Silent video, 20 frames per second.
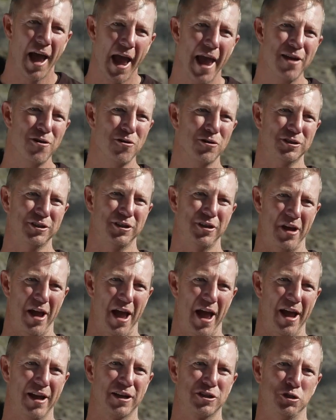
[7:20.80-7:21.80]
he got to
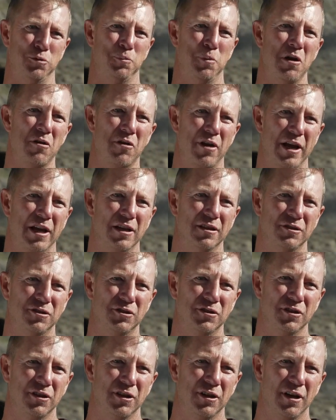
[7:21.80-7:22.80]

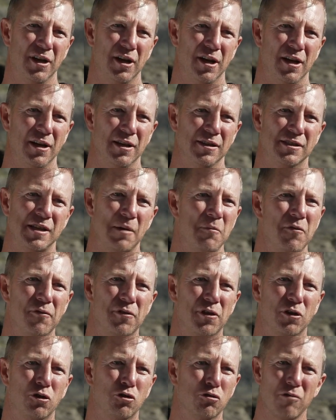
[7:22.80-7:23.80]
experience some of
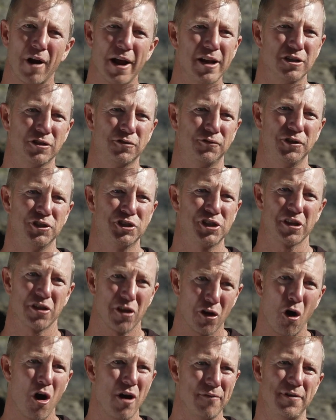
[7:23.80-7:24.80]
the greatest fishing
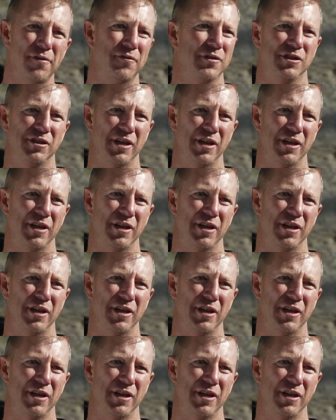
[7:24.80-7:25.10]
that I've ever